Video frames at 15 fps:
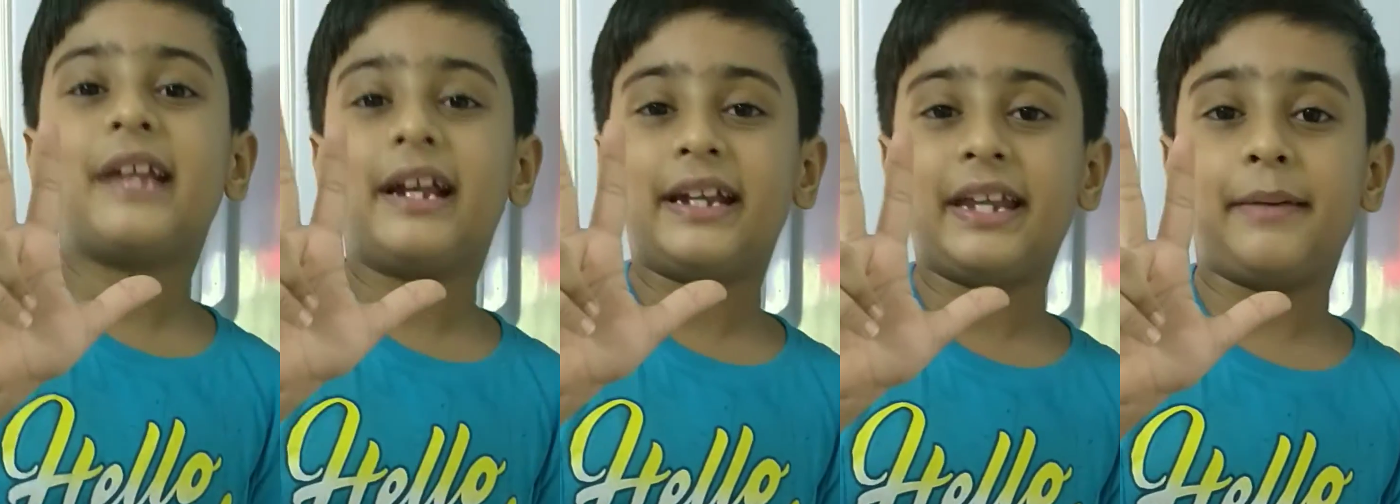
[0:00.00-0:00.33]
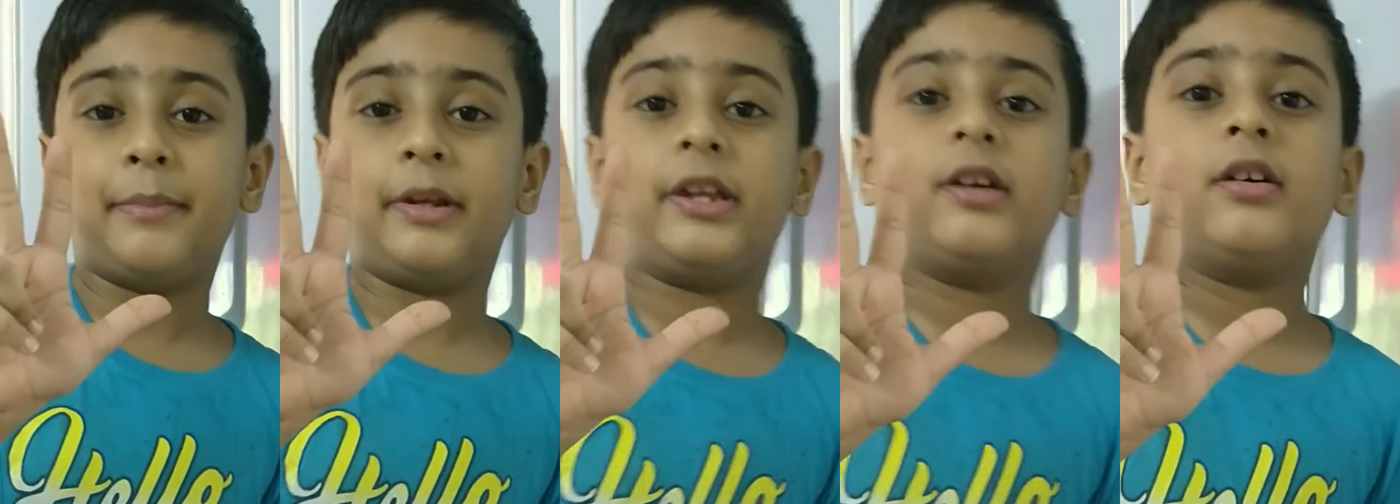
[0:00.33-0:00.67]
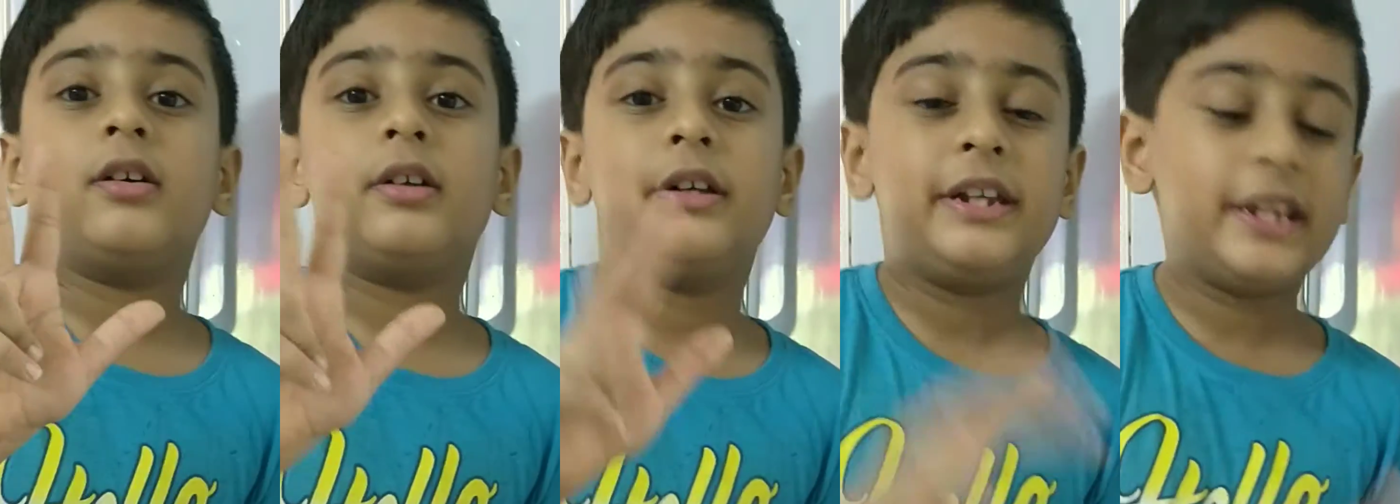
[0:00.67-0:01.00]
centimeter
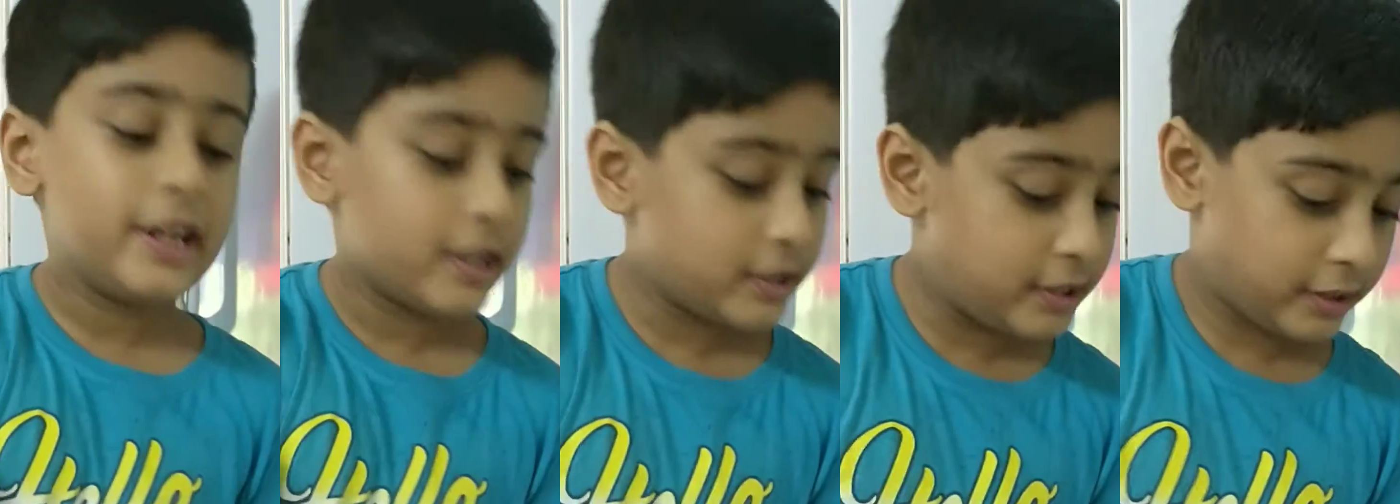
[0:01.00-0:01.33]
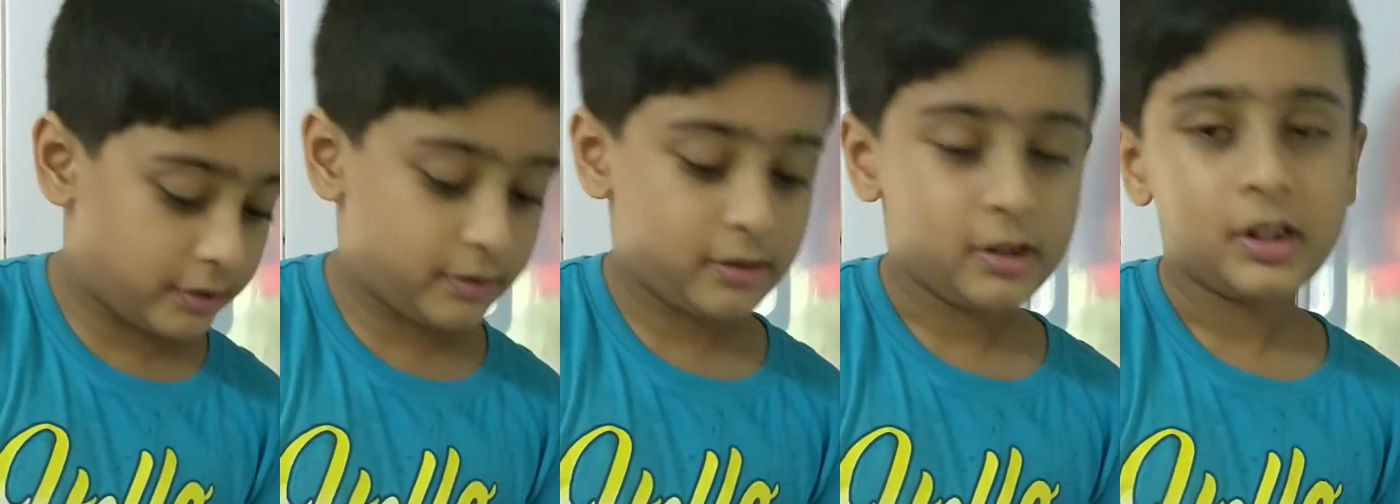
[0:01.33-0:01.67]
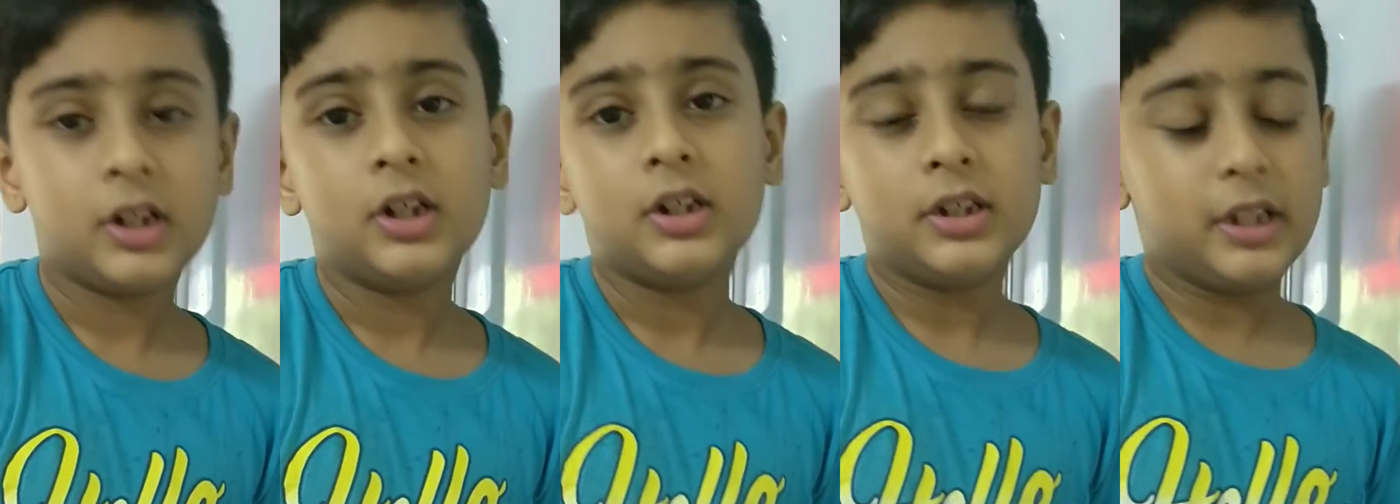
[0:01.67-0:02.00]
near this
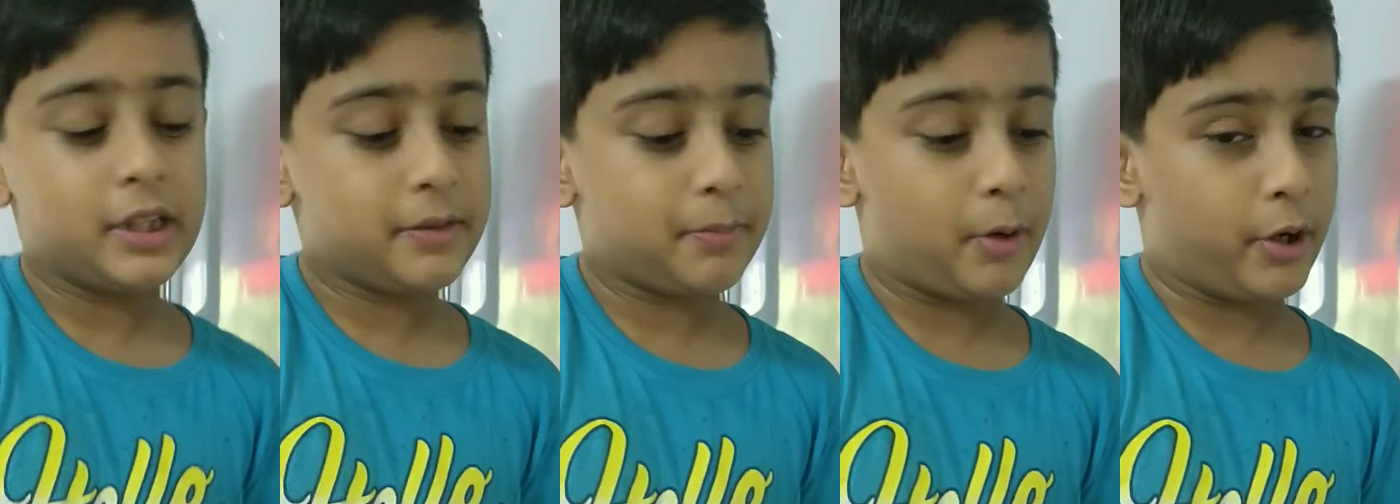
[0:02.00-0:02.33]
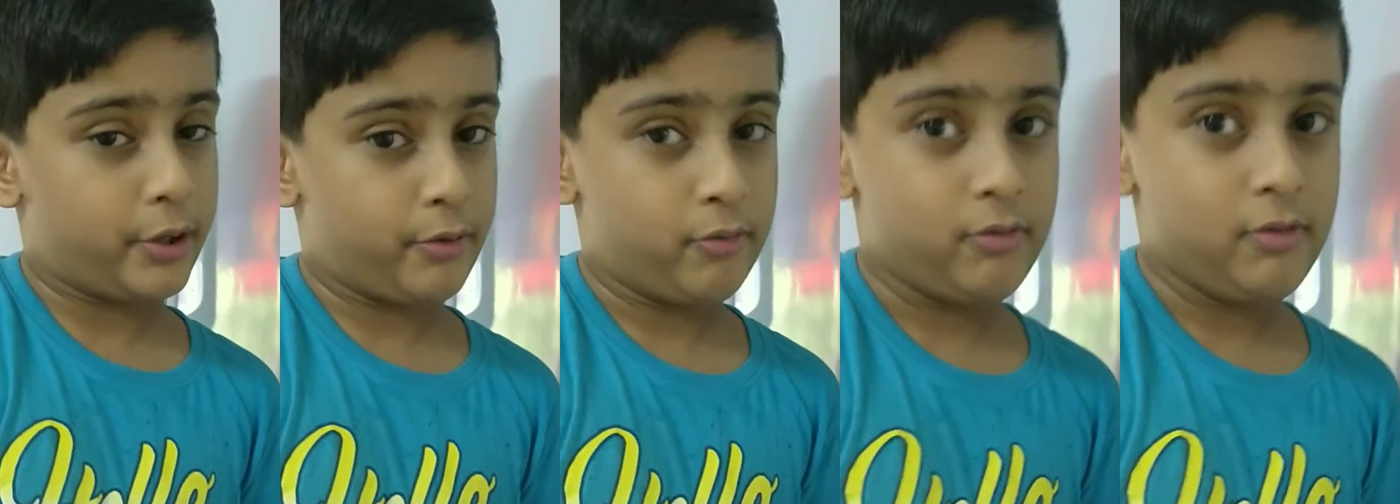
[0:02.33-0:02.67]
model.